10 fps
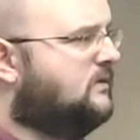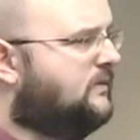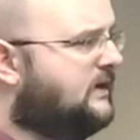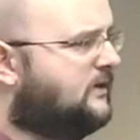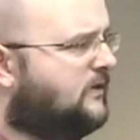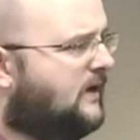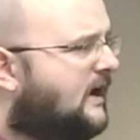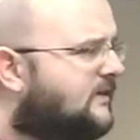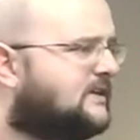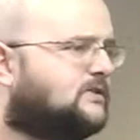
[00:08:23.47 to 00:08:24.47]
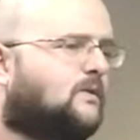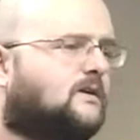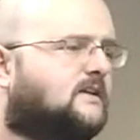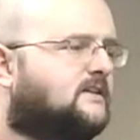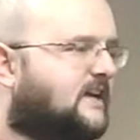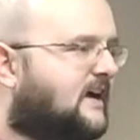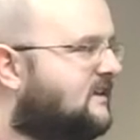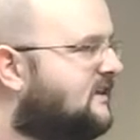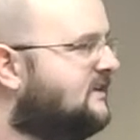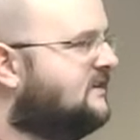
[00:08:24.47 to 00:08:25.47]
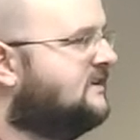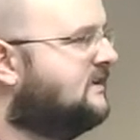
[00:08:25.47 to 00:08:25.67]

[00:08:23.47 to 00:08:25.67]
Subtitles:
We don't know how this worked exactly,